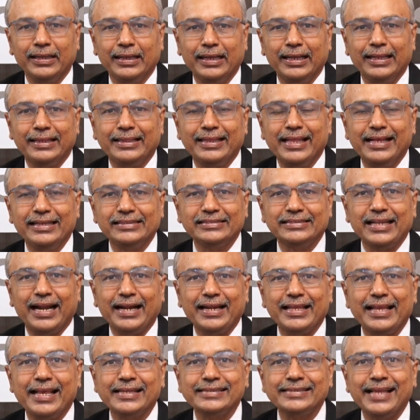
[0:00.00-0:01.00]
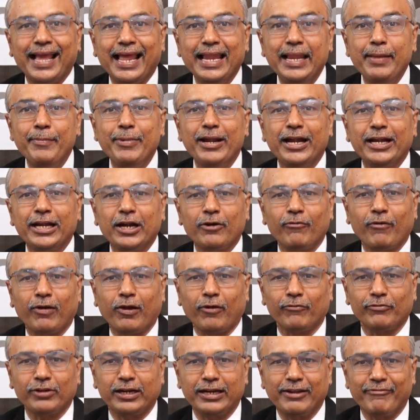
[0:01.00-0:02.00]
He thinks that he has eliminated one
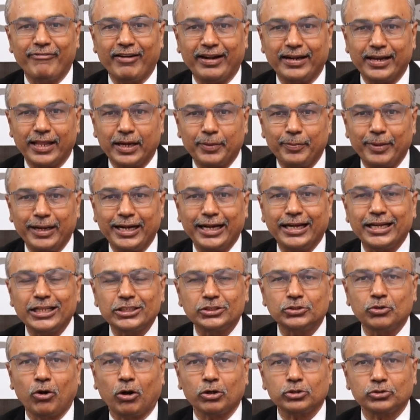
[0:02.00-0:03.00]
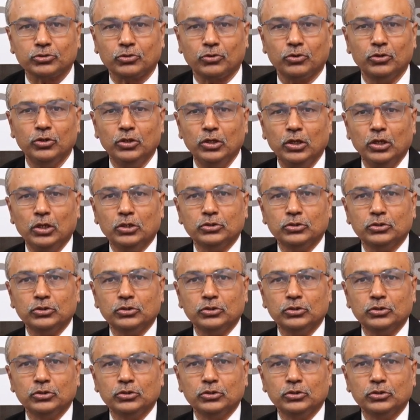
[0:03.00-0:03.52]
of the defender, but it is not so.